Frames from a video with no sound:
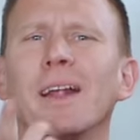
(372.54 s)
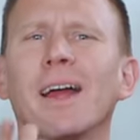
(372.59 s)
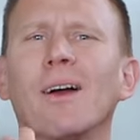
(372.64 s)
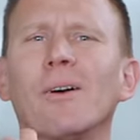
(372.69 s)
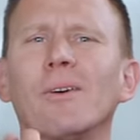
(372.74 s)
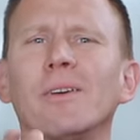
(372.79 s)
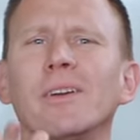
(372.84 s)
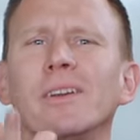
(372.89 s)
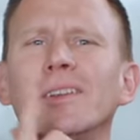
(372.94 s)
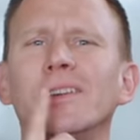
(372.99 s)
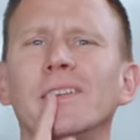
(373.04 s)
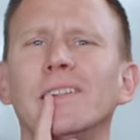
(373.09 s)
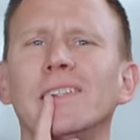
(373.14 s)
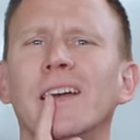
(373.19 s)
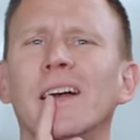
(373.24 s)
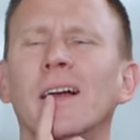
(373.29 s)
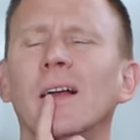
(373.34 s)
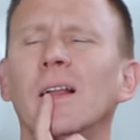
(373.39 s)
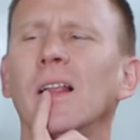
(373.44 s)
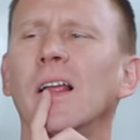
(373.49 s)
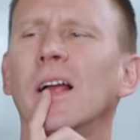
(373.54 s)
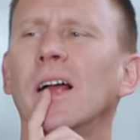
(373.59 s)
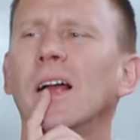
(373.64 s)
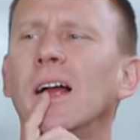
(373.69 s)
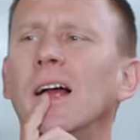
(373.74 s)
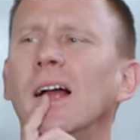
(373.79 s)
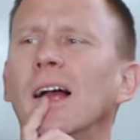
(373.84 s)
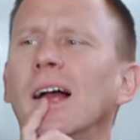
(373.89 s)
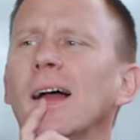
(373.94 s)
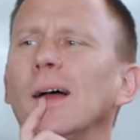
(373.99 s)
But how can you tell
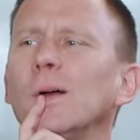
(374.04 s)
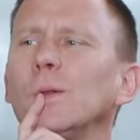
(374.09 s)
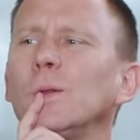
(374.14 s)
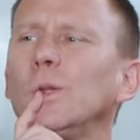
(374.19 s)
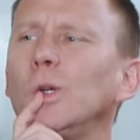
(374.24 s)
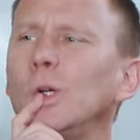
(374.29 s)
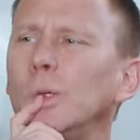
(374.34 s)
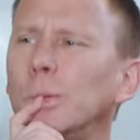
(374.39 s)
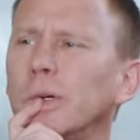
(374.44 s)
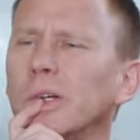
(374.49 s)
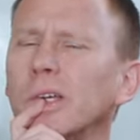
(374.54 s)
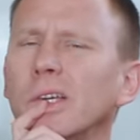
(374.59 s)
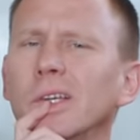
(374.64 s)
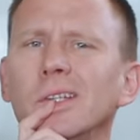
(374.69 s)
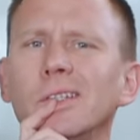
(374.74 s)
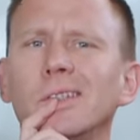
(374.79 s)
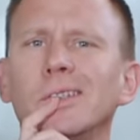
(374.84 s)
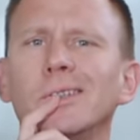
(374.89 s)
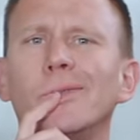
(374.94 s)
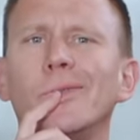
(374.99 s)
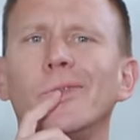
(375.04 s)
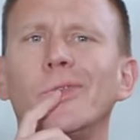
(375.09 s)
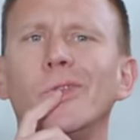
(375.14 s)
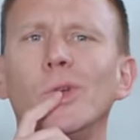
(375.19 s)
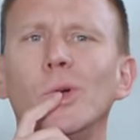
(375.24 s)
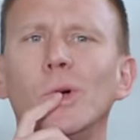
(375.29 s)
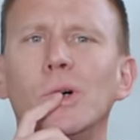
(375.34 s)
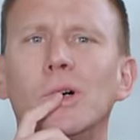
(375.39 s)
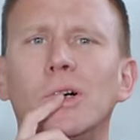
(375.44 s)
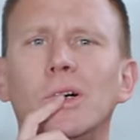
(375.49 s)
how lubricants and
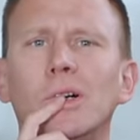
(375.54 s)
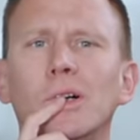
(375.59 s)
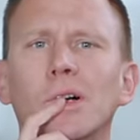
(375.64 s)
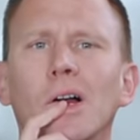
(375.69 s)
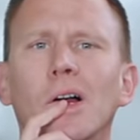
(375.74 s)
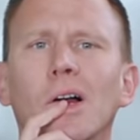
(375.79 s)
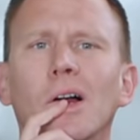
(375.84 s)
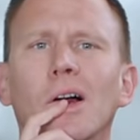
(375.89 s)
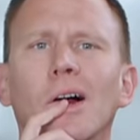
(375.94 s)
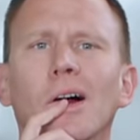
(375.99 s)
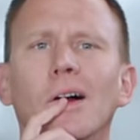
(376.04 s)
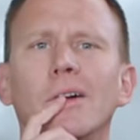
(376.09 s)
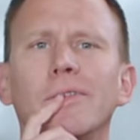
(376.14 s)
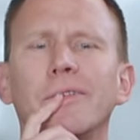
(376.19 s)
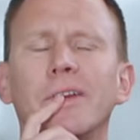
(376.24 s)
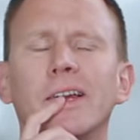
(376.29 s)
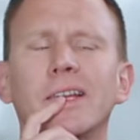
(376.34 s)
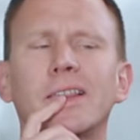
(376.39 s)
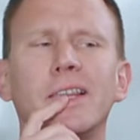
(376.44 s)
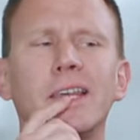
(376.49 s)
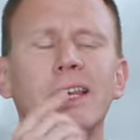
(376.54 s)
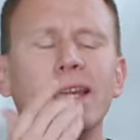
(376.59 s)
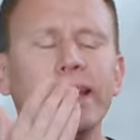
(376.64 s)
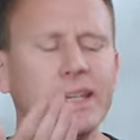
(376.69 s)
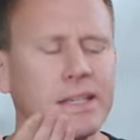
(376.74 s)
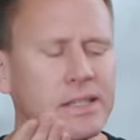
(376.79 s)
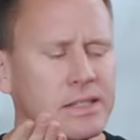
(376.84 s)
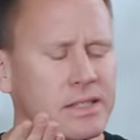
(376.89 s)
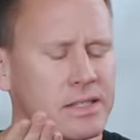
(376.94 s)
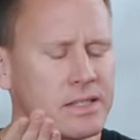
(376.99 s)
fuel affect the
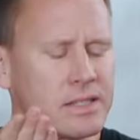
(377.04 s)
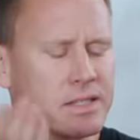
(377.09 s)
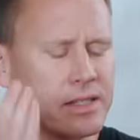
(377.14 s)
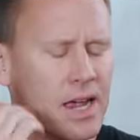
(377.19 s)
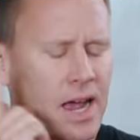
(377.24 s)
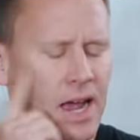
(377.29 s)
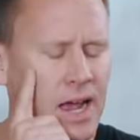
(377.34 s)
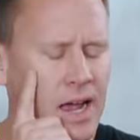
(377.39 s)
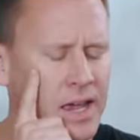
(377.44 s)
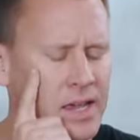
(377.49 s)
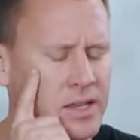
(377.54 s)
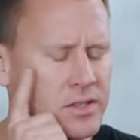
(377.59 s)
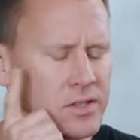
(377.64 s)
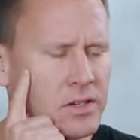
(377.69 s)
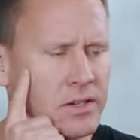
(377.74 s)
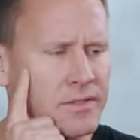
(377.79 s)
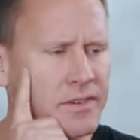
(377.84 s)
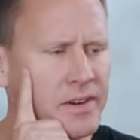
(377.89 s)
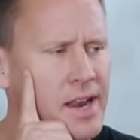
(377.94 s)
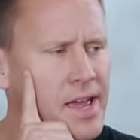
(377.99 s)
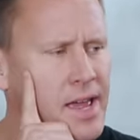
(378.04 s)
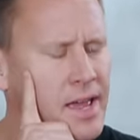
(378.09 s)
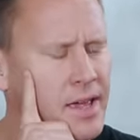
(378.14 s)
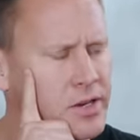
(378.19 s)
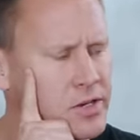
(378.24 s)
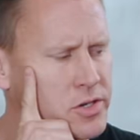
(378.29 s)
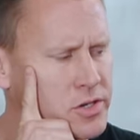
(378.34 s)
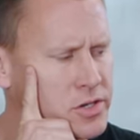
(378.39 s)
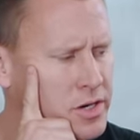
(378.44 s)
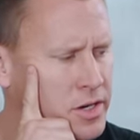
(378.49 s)
insides of an
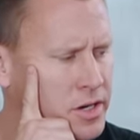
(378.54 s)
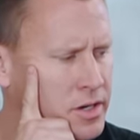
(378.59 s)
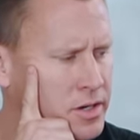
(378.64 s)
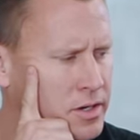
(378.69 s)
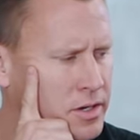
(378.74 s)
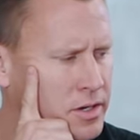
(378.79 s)
engine?